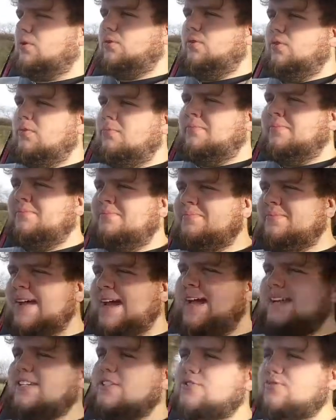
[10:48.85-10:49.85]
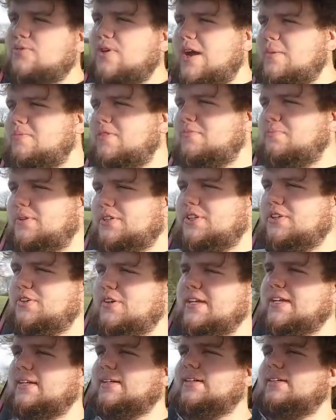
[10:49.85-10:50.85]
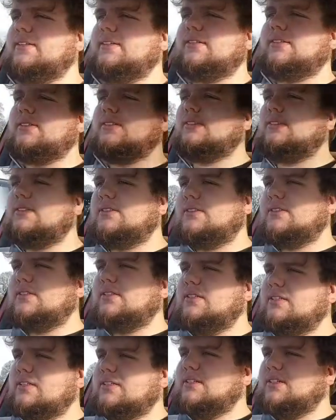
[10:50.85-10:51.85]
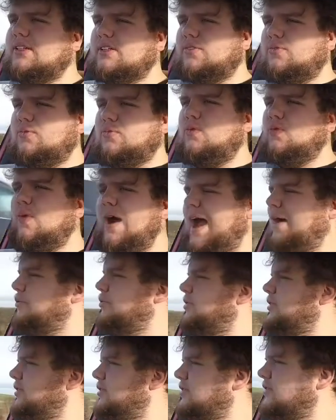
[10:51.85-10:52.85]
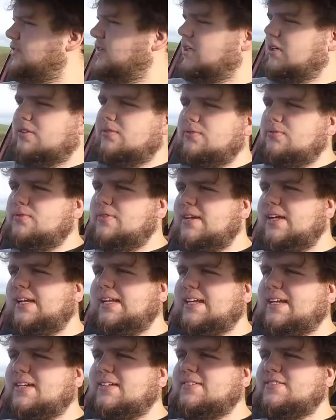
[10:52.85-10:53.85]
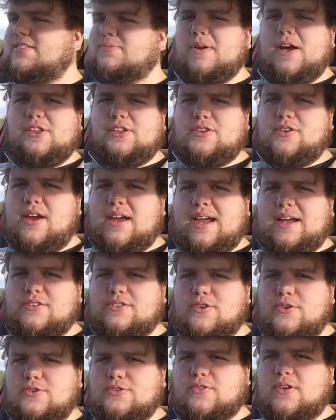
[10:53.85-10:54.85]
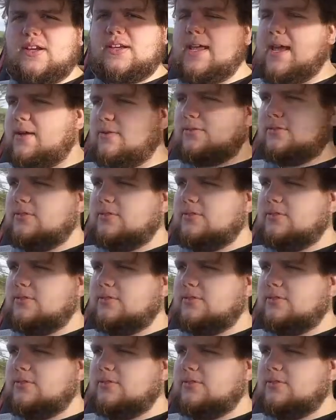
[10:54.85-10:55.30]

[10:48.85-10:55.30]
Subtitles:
Oh man, it's ripe of manure here. Wow! Really can smell the grey outdoors right now.